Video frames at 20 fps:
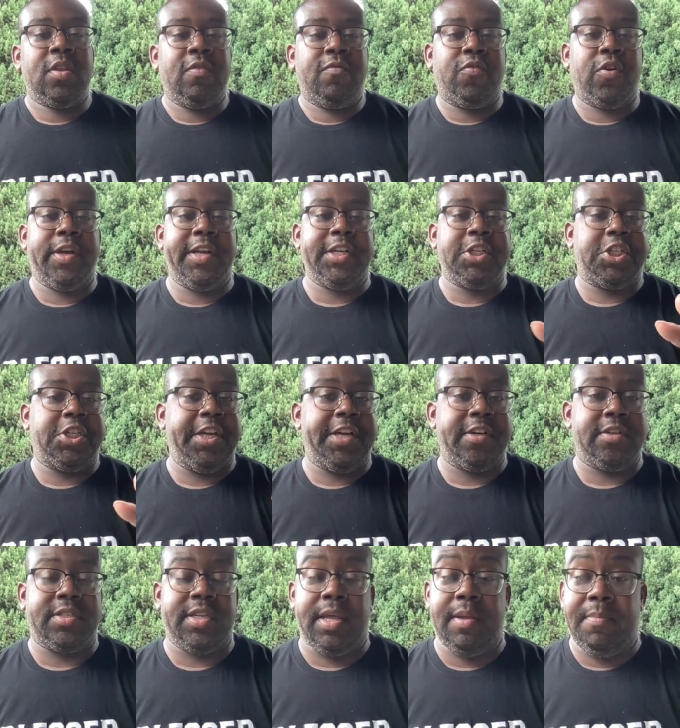for this
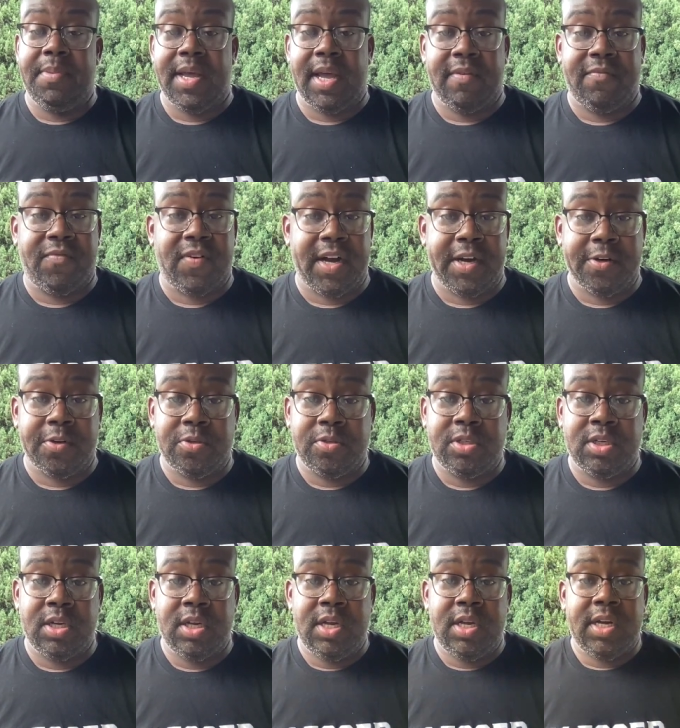year's NBA Finals.